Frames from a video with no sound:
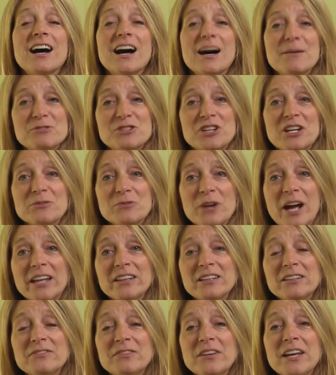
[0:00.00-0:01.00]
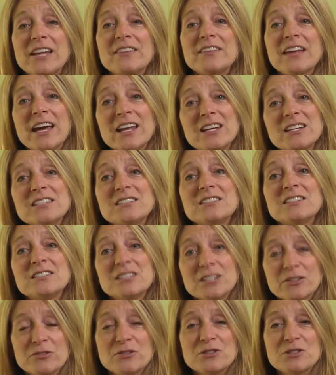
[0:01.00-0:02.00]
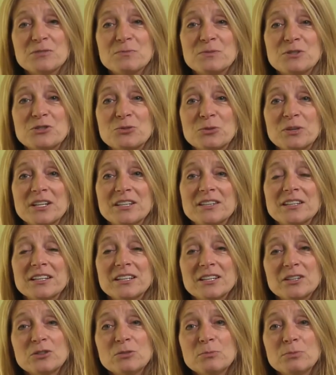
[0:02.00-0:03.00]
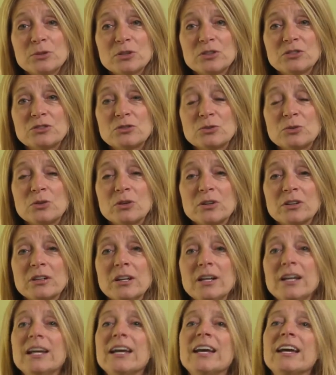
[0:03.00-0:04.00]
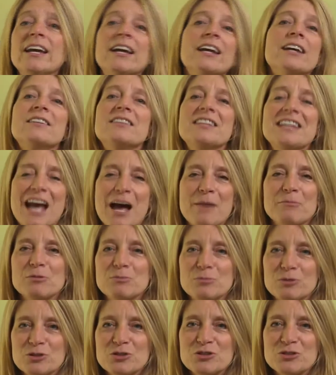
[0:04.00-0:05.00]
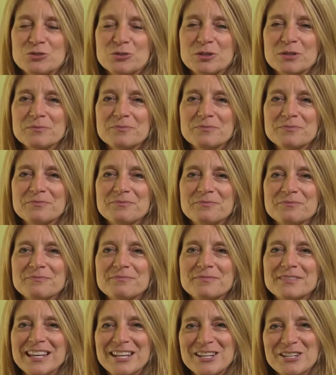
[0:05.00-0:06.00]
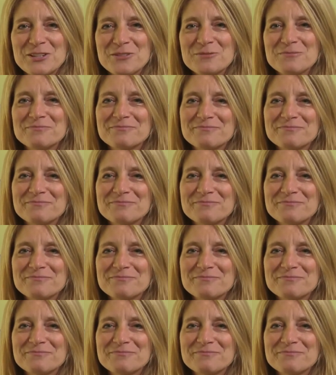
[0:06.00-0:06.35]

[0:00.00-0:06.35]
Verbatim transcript: I'm Jane Ratliff, and that is the difference between the Kindle Bookstore and the Apple Bookstore. Thank you.